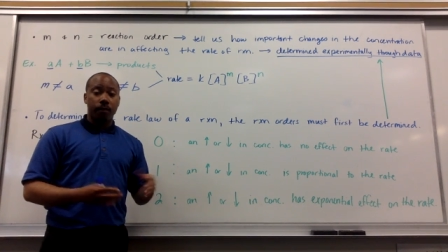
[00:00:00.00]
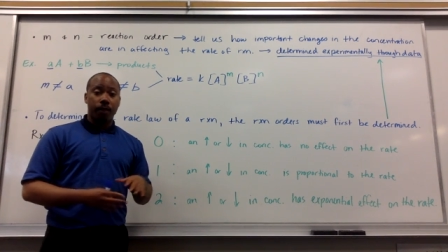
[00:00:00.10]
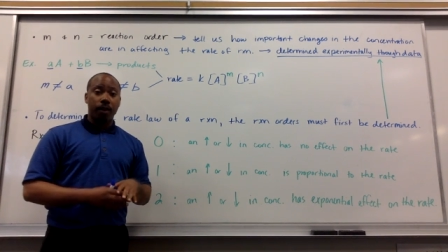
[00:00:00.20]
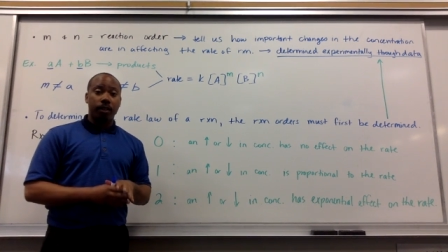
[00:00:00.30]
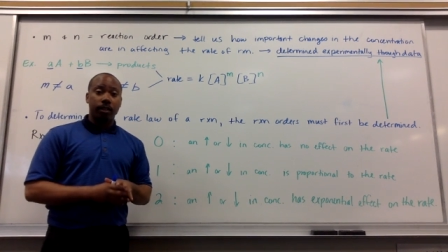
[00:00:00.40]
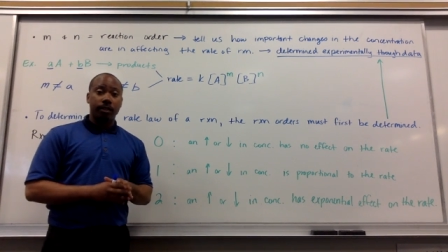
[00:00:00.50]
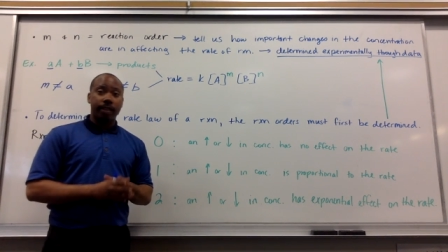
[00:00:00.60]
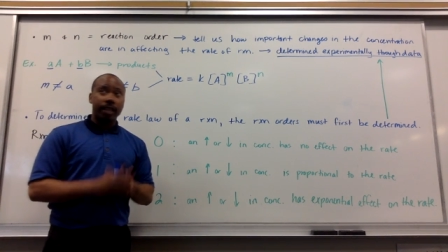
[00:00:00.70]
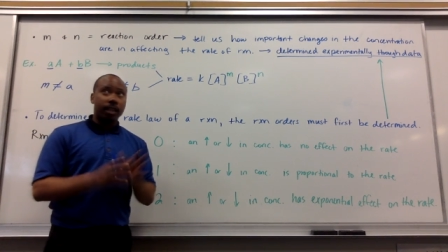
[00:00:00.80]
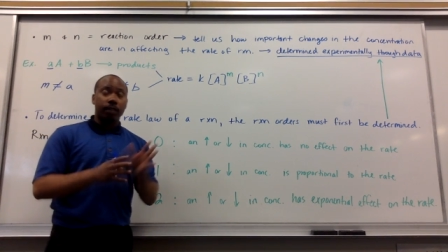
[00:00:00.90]
Very the
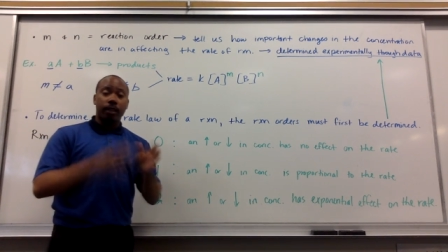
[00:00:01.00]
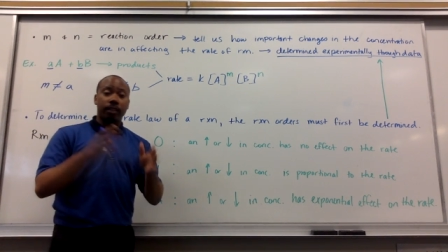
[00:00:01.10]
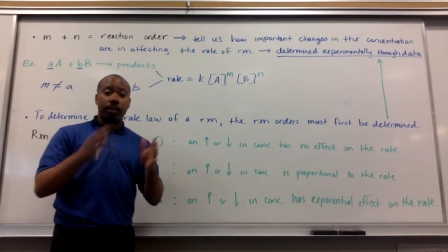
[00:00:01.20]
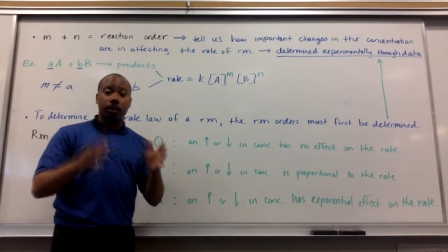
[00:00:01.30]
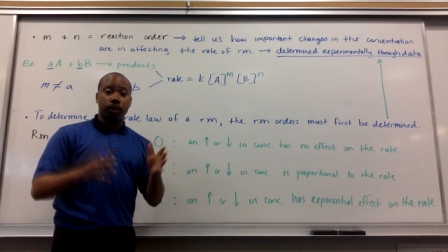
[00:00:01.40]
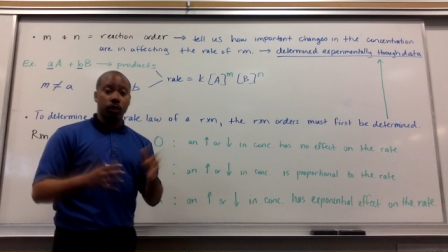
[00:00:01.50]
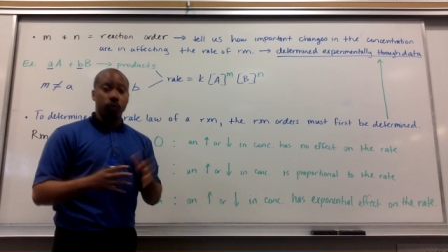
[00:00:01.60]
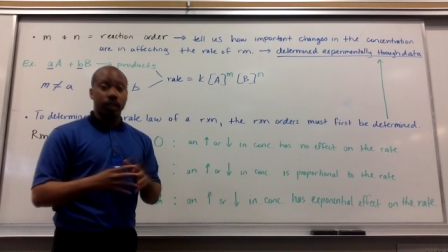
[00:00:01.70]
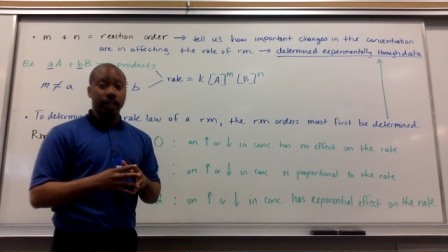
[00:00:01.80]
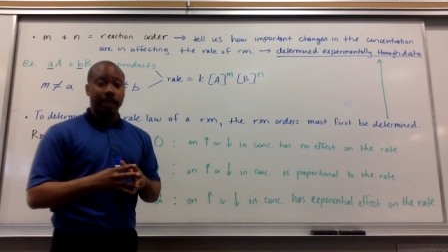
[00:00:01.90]
data that's very similar to
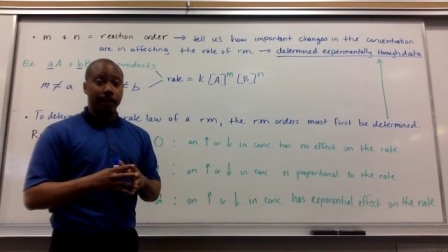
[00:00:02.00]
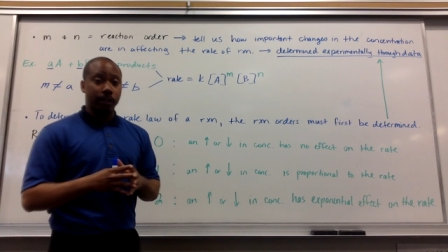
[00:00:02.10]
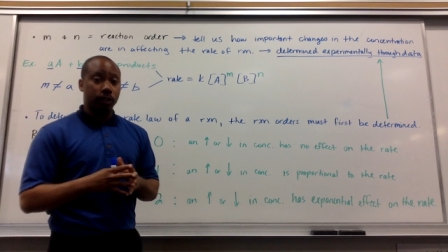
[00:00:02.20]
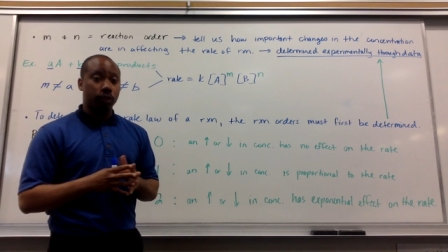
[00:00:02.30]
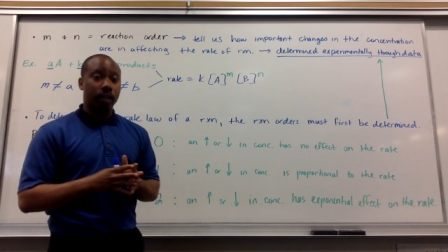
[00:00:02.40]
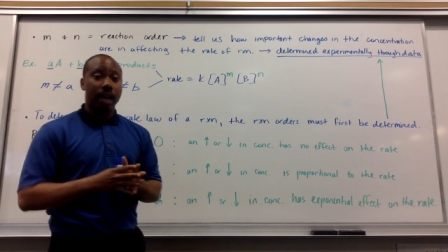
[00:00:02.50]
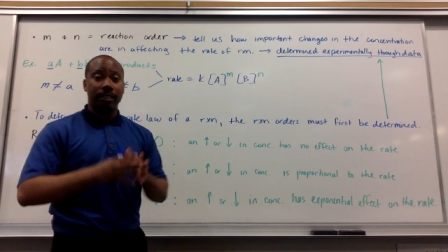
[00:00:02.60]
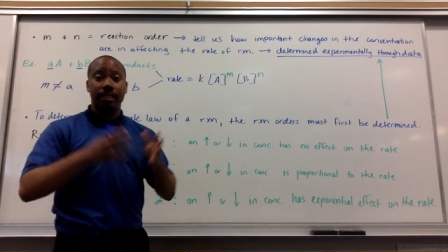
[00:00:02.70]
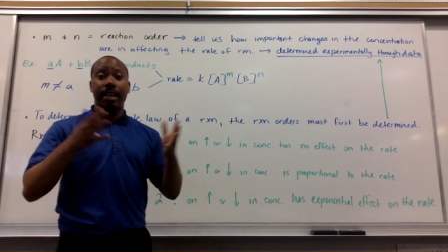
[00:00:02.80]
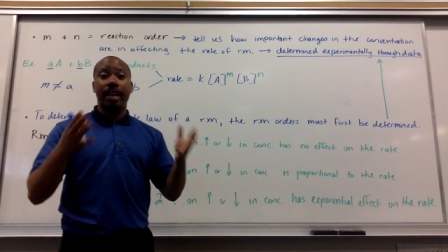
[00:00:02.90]
the data table I showed you guys
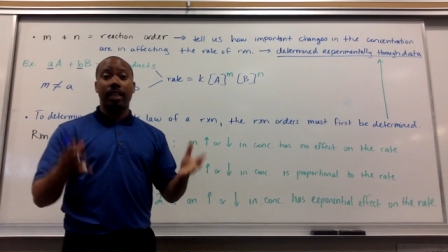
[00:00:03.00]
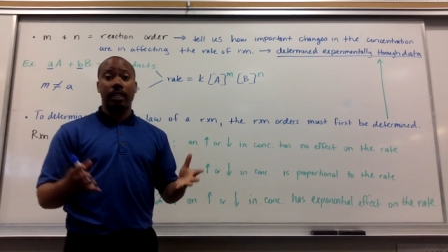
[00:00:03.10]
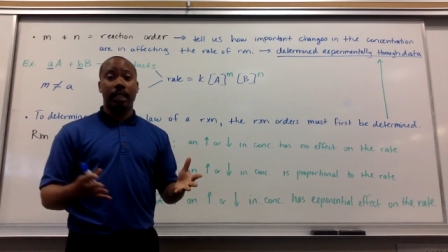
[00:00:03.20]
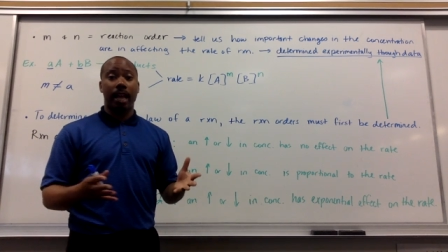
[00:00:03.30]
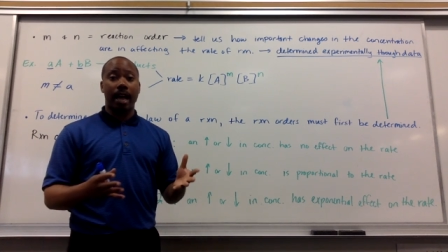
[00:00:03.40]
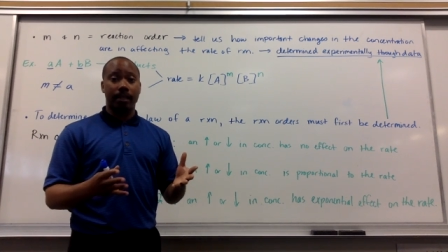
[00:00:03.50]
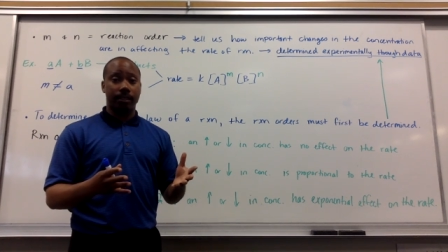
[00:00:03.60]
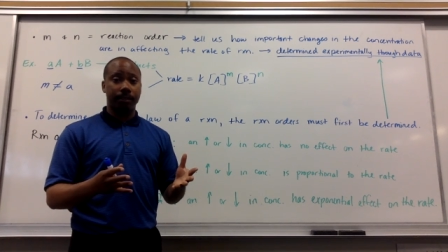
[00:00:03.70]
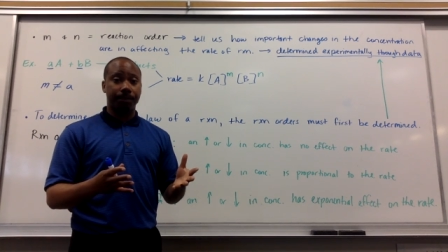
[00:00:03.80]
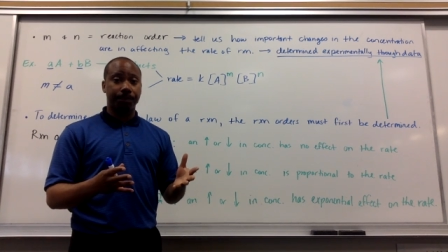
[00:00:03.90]
today in class.